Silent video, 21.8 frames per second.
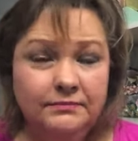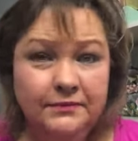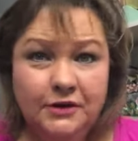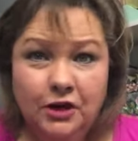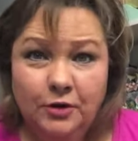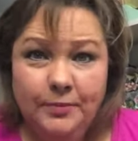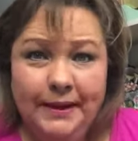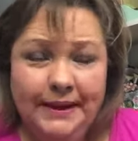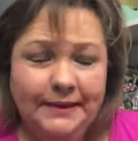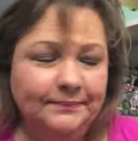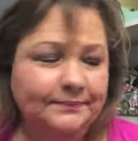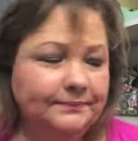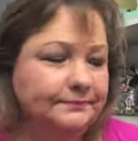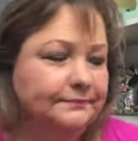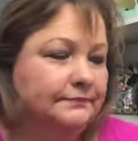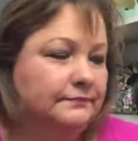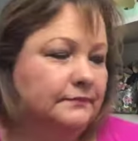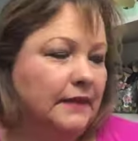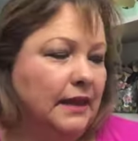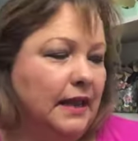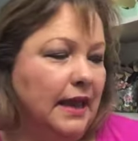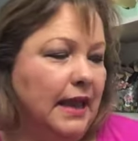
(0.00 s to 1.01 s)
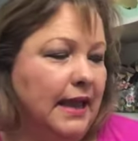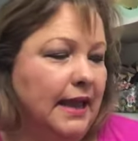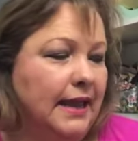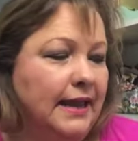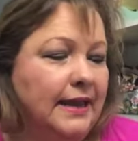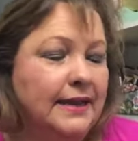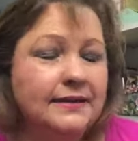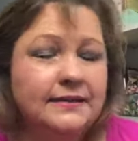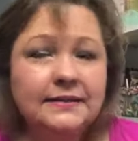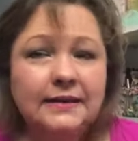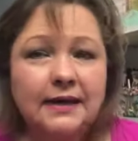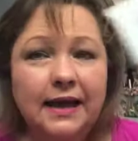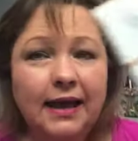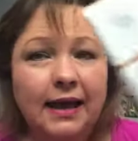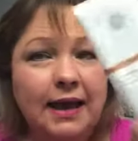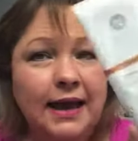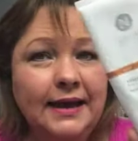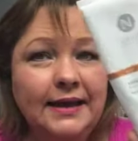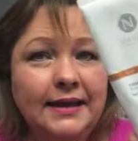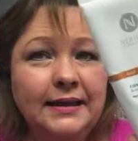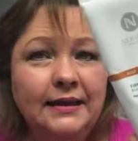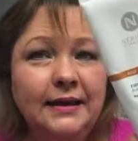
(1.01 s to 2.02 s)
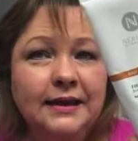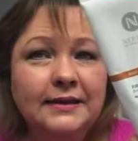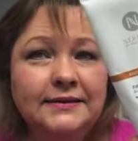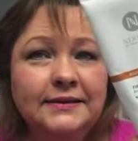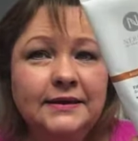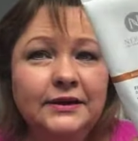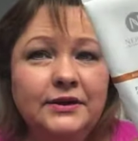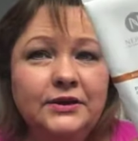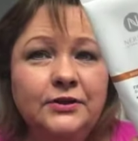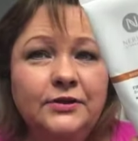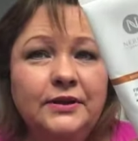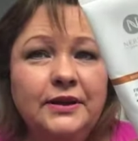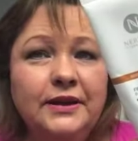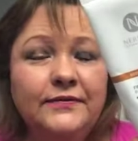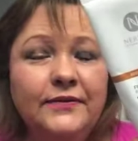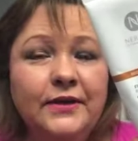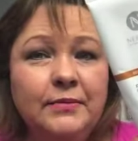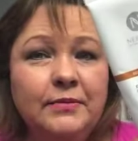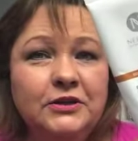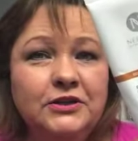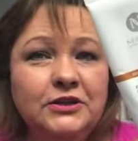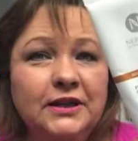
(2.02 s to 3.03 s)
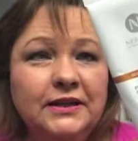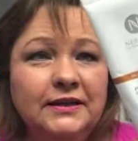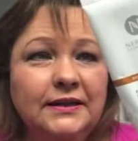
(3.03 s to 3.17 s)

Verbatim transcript: go to bed. And I cannot tell you enough how much I